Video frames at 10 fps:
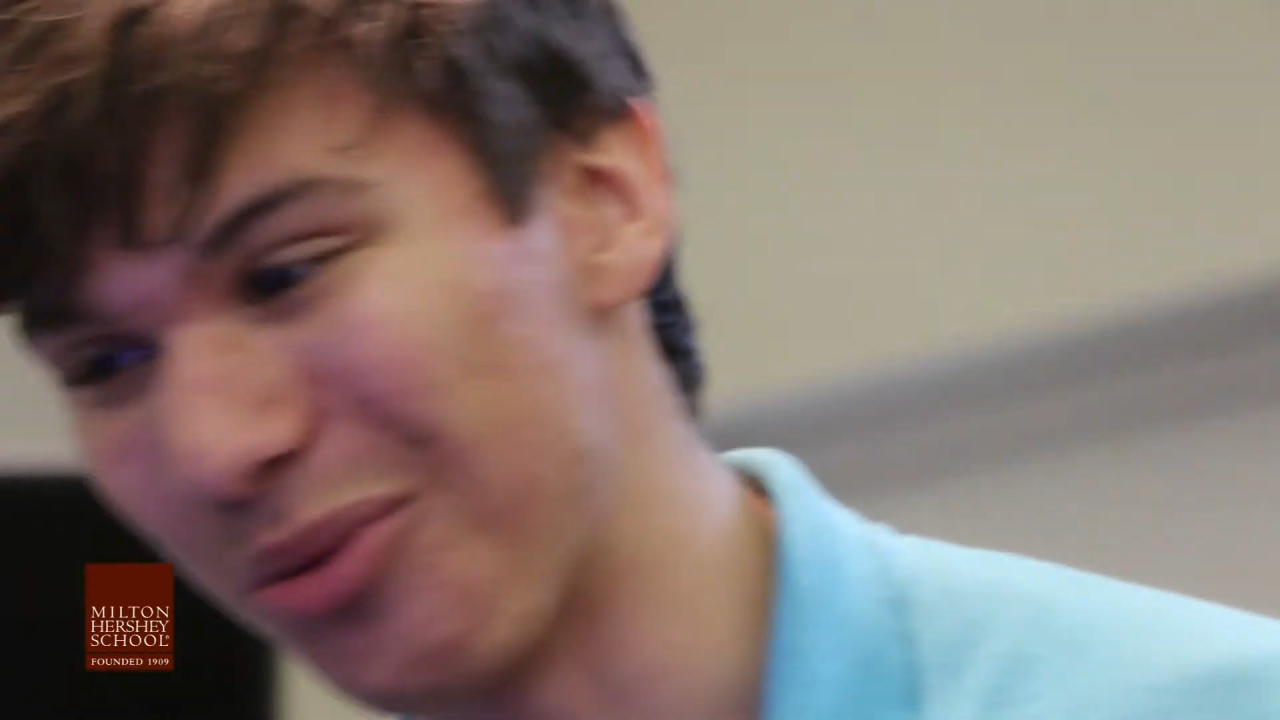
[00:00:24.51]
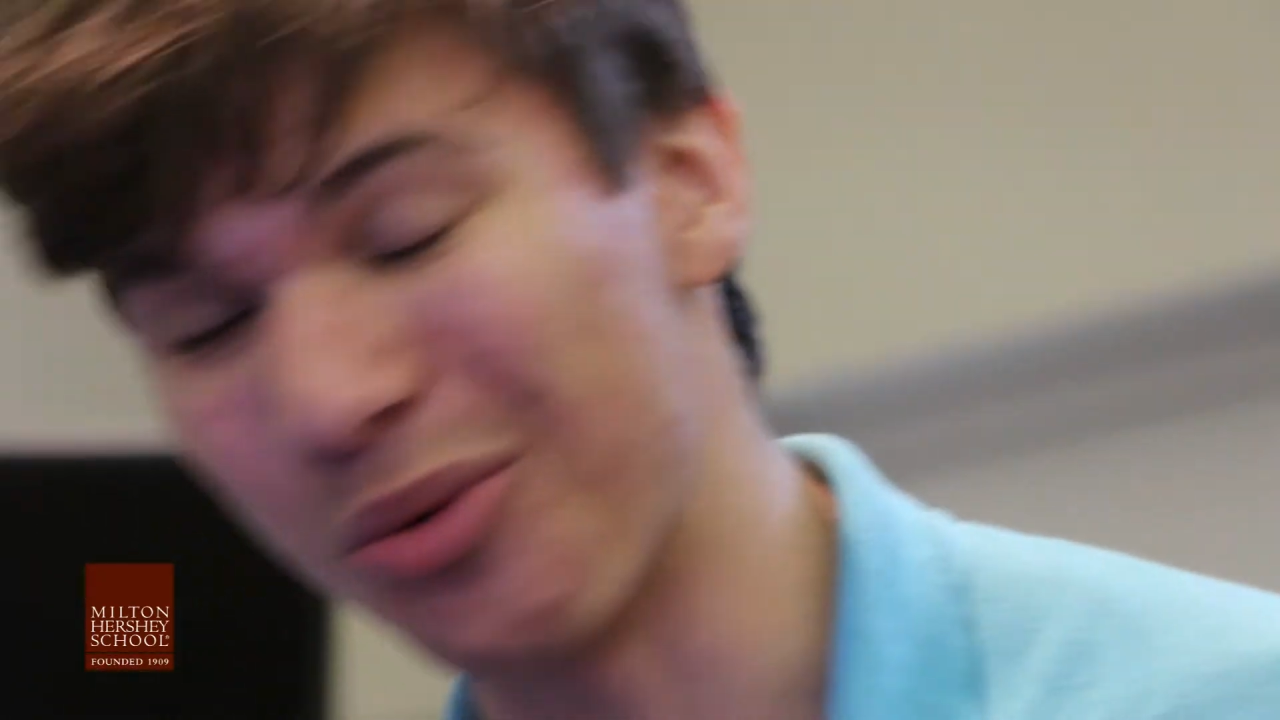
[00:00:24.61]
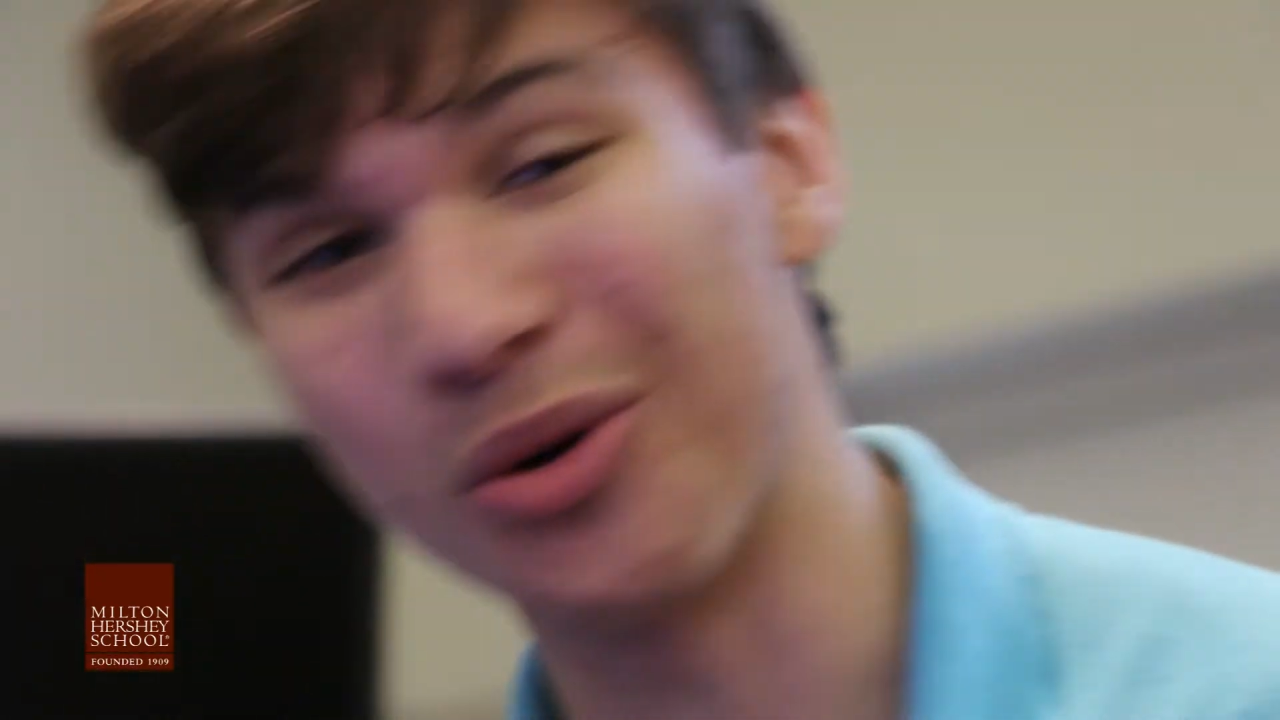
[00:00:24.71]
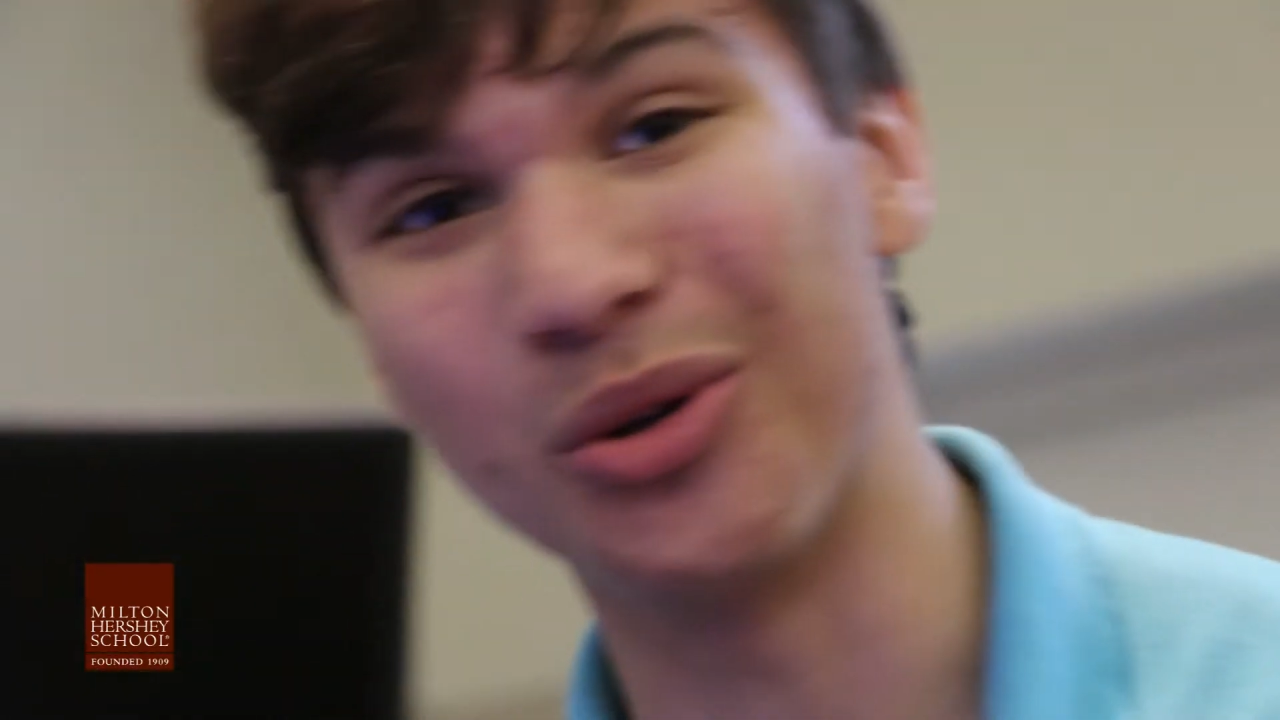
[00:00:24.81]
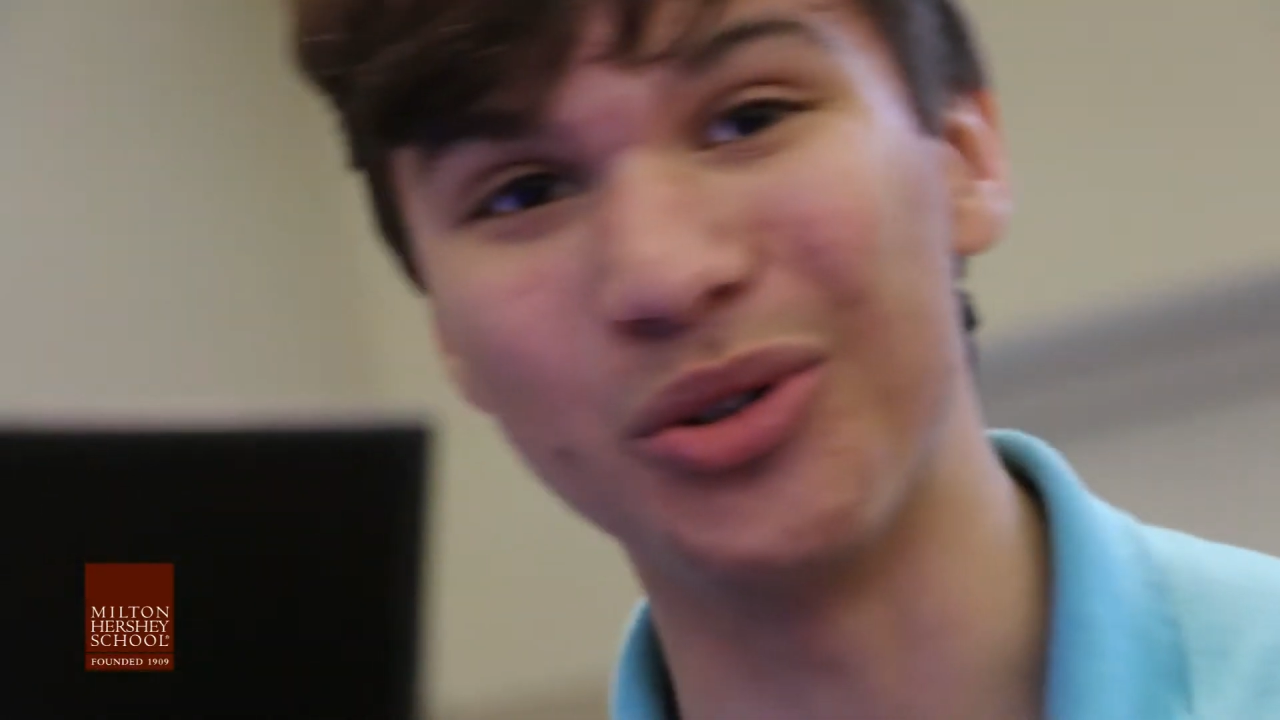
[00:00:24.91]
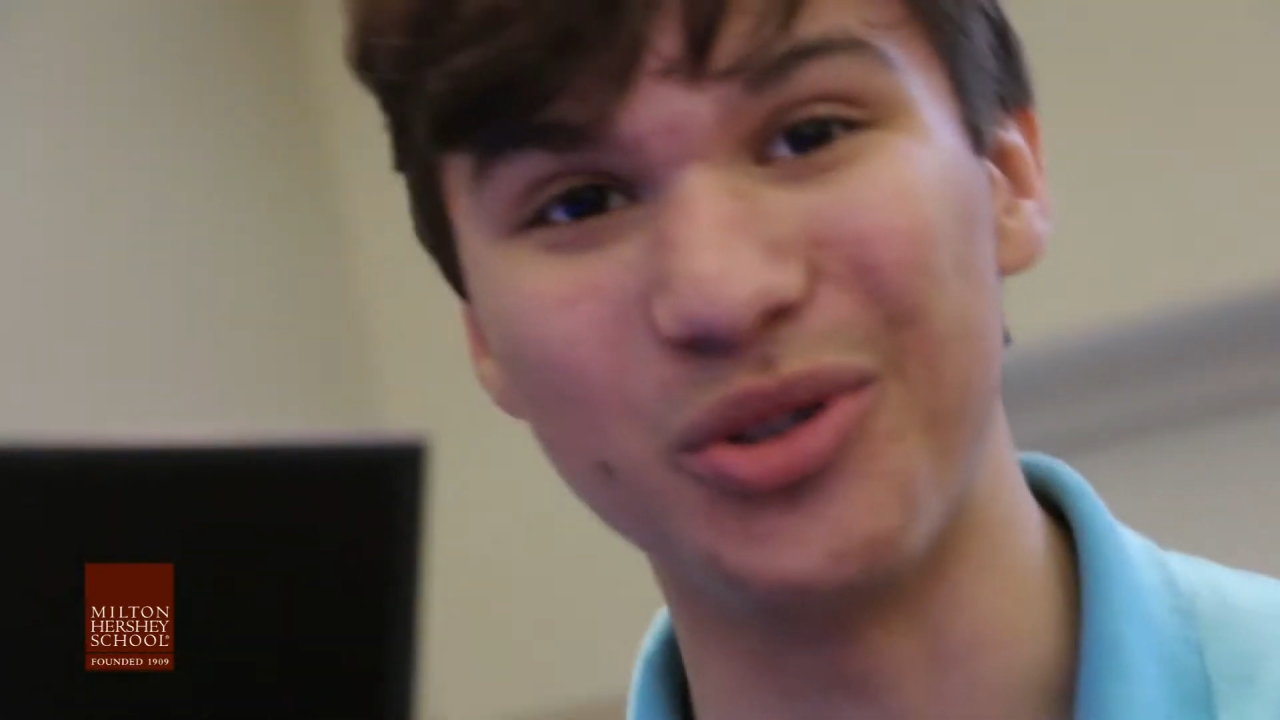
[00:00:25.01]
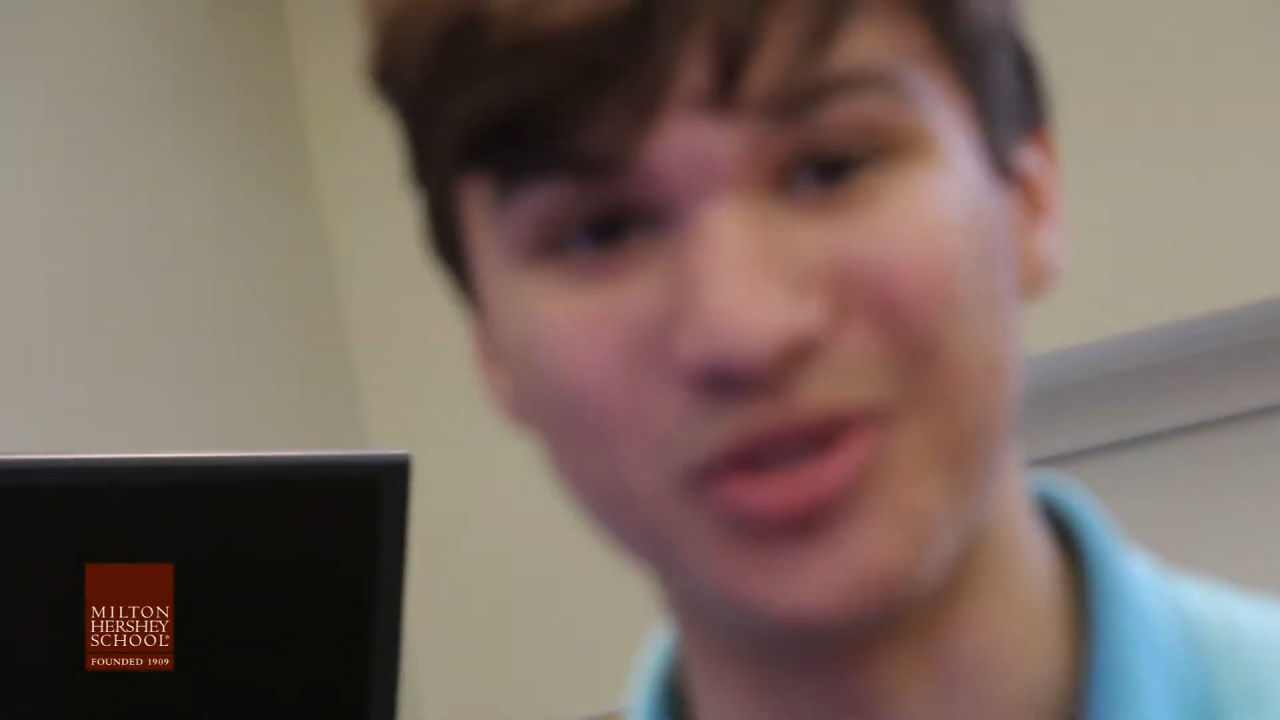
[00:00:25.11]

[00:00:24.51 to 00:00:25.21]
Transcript: the world